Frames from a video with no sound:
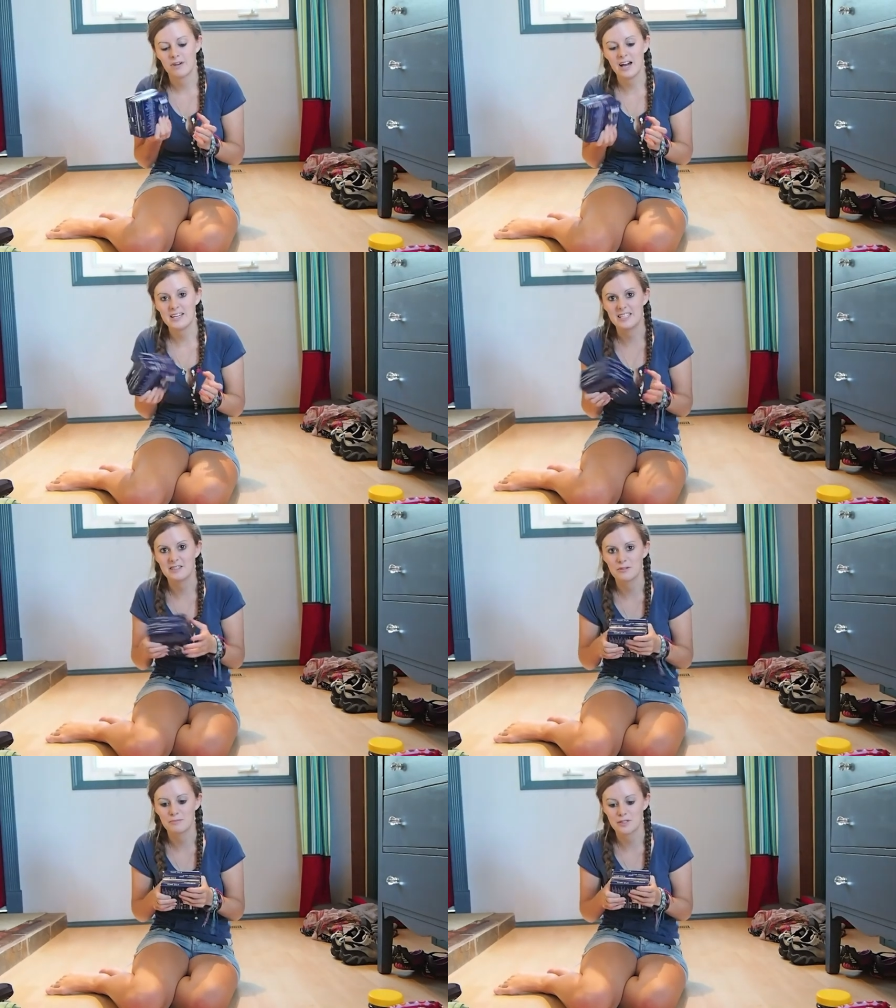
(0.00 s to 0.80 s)
I need
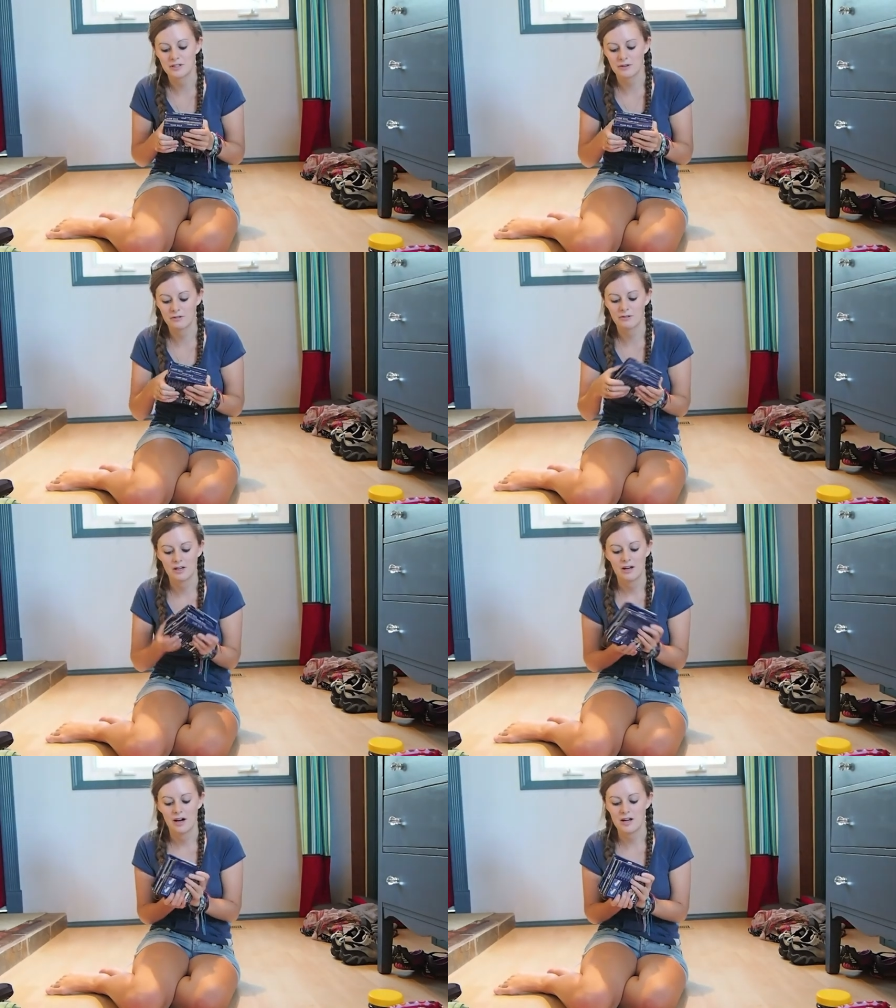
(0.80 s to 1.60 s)
them, so
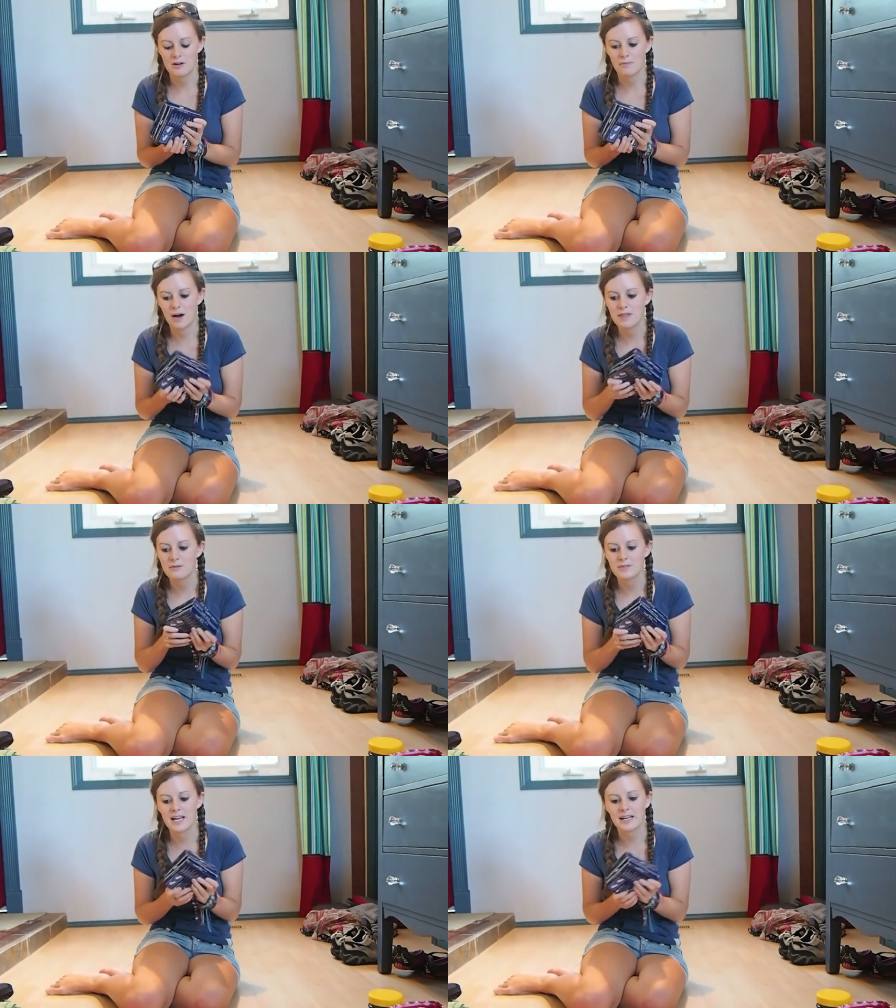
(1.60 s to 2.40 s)
I don't mind
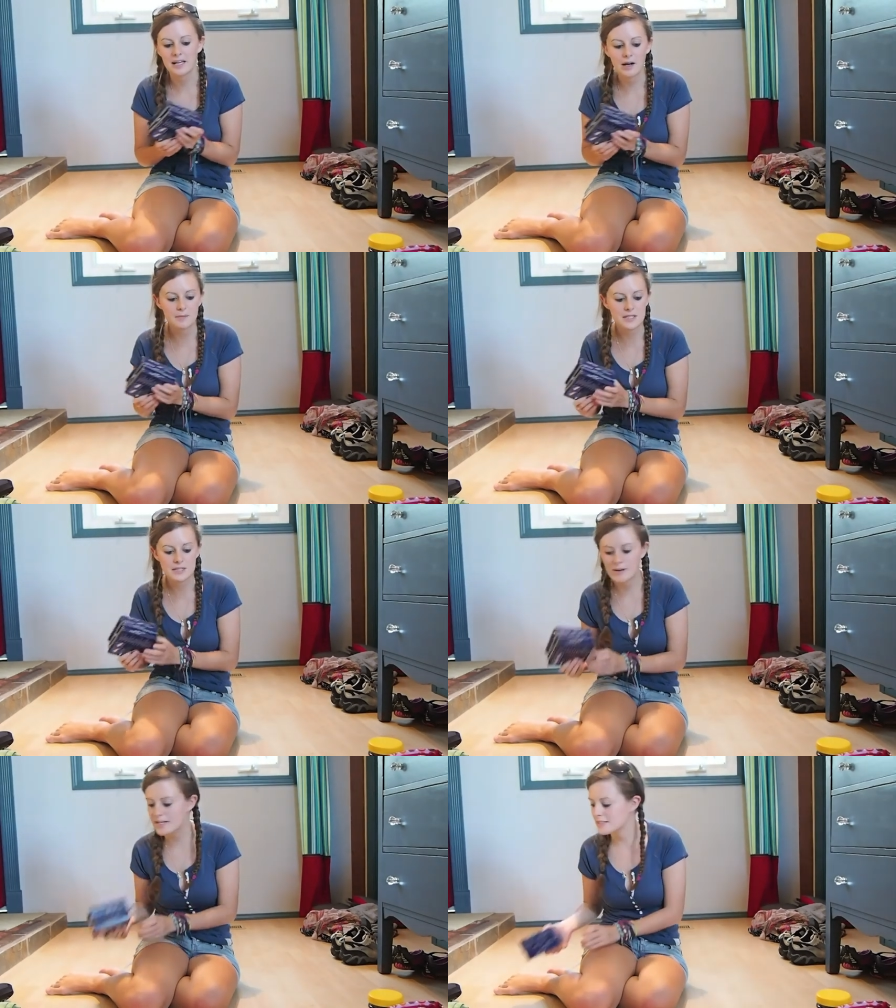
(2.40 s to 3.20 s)
them taking up the
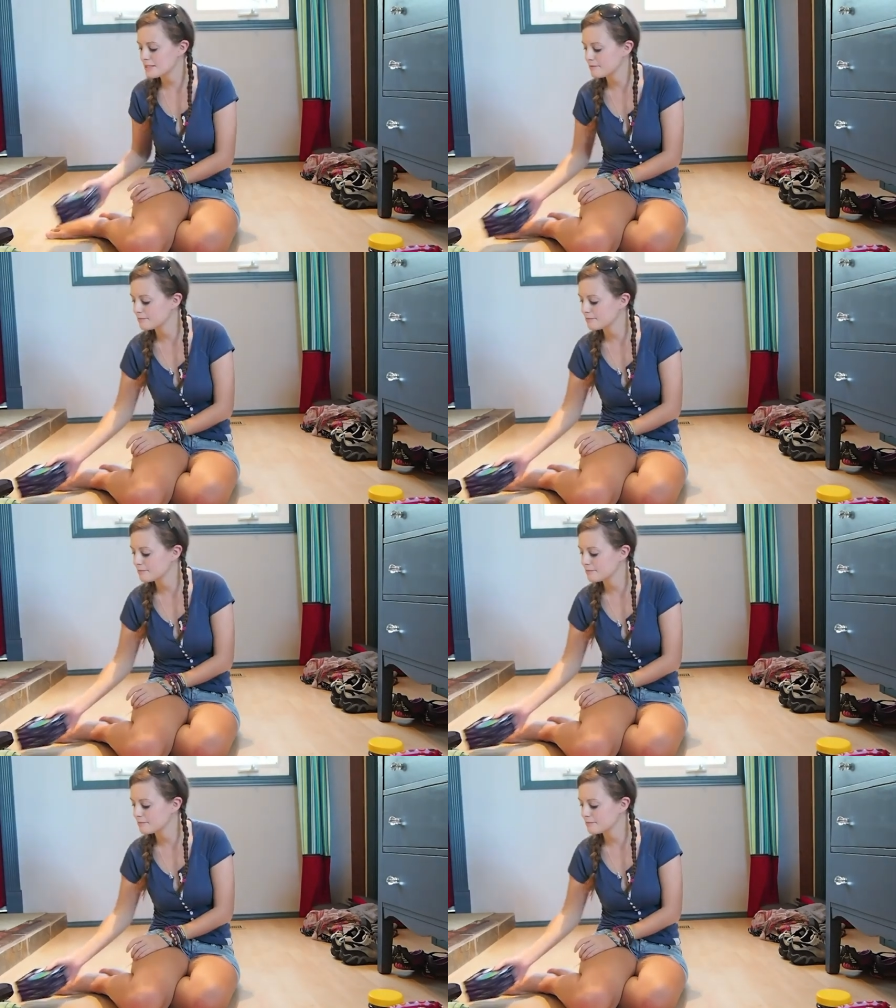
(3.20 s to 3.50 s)
space.